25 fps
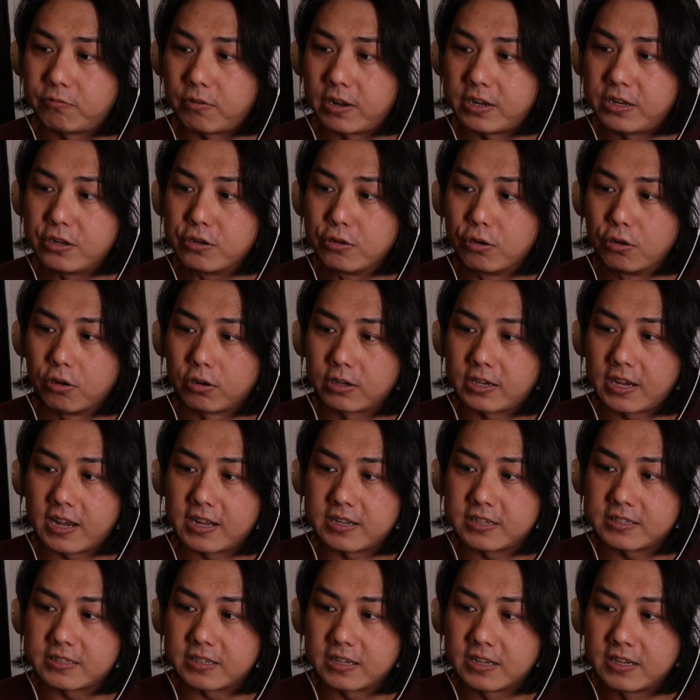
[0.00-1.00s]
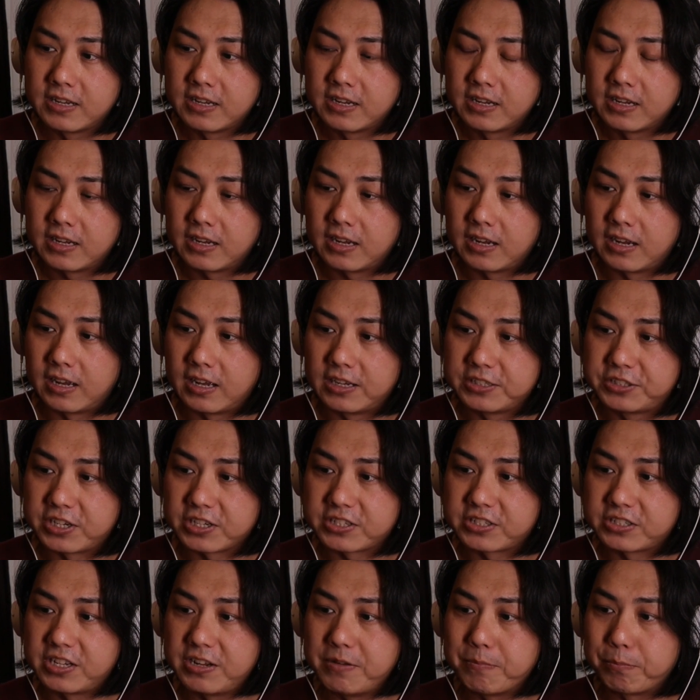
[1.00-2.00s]
When you look at
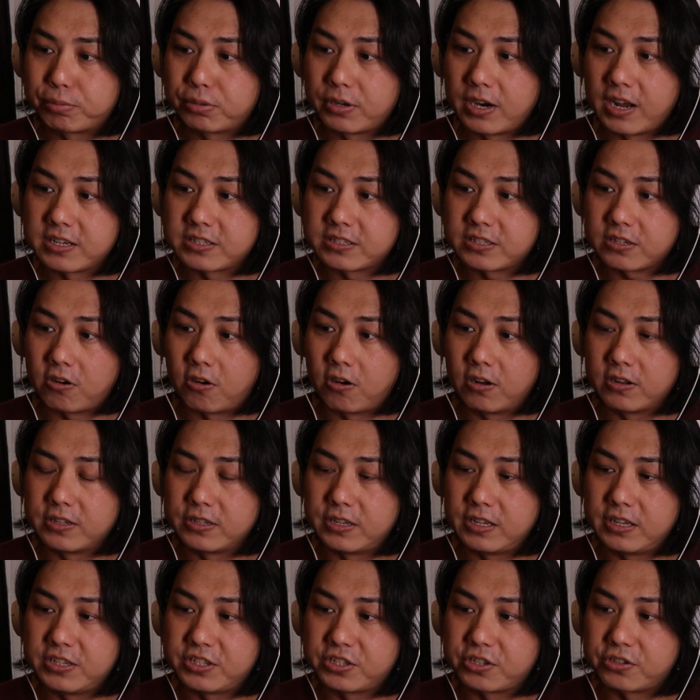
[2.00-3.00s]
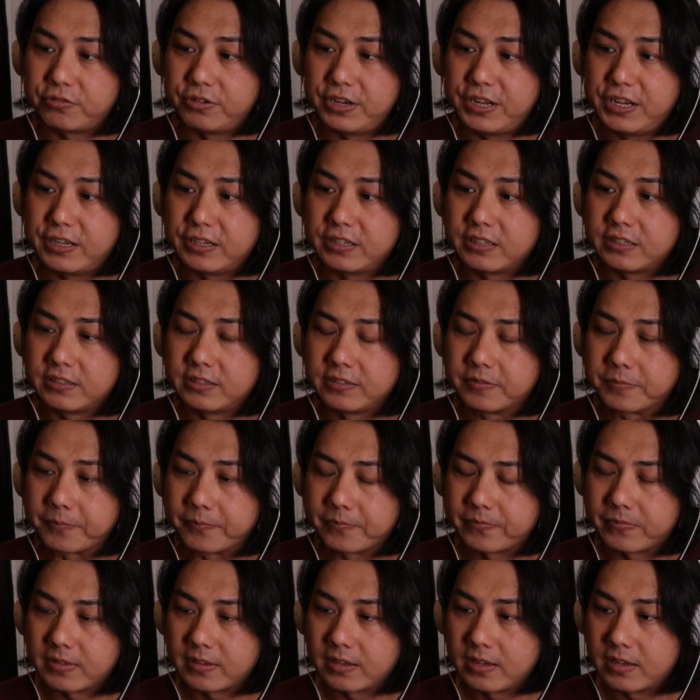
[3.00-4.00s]
Justine press on the screen,
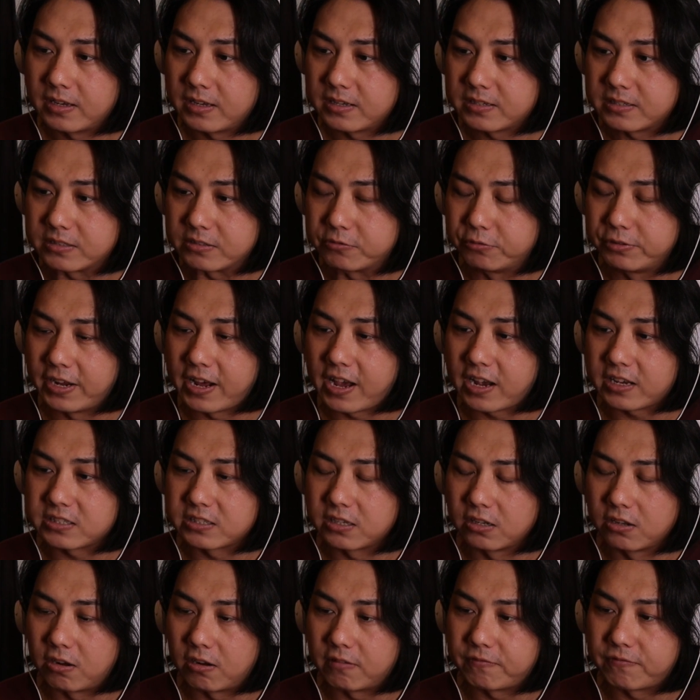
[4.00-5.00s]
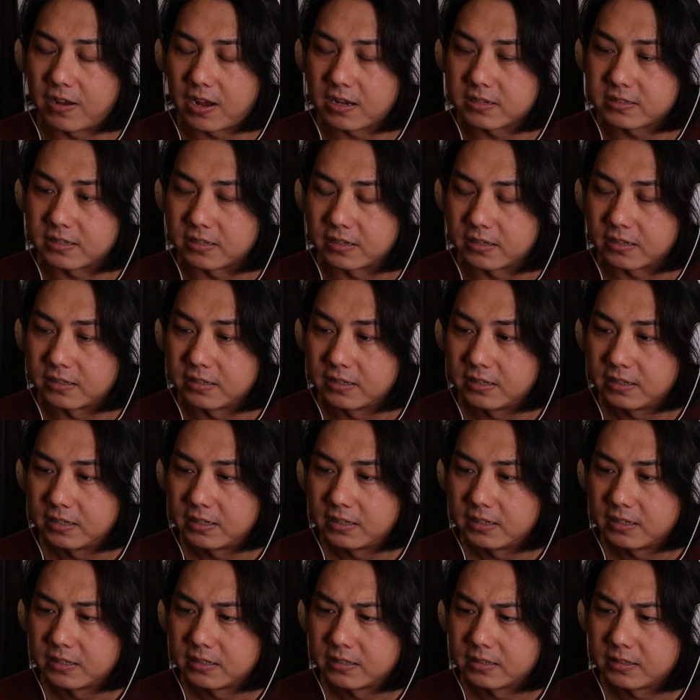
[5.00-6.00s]
it reacts a lot faster.
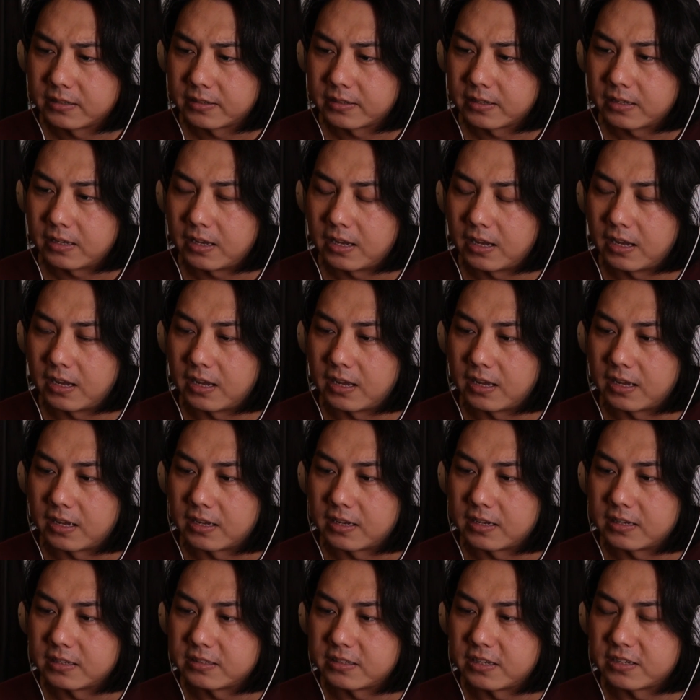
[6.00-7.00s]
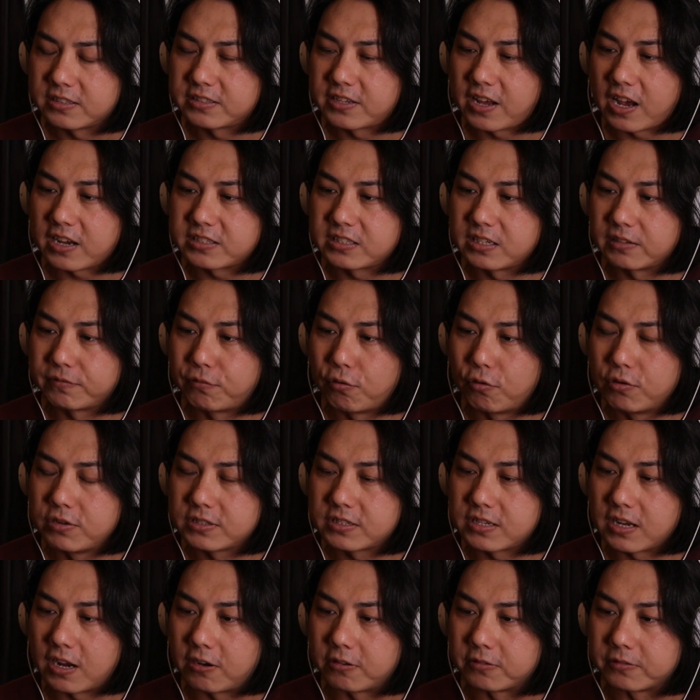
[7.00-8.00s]
The saxophone
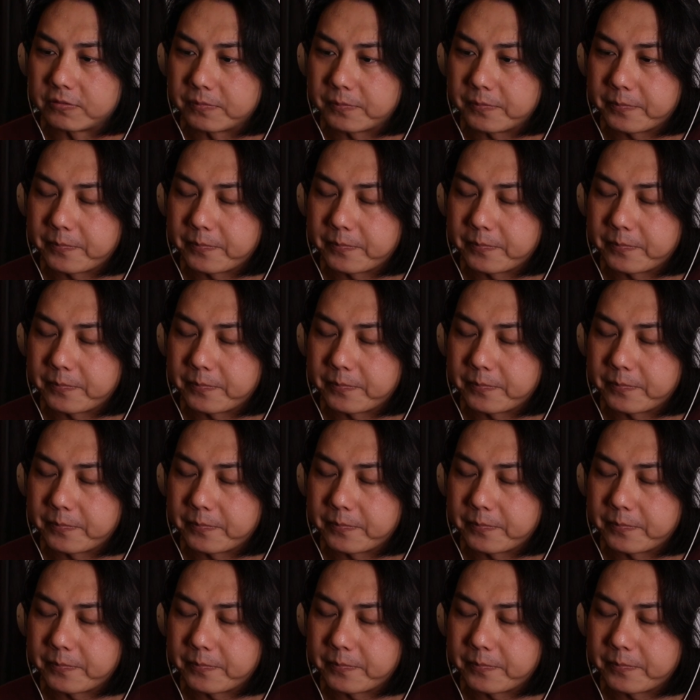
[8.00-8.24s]
sound.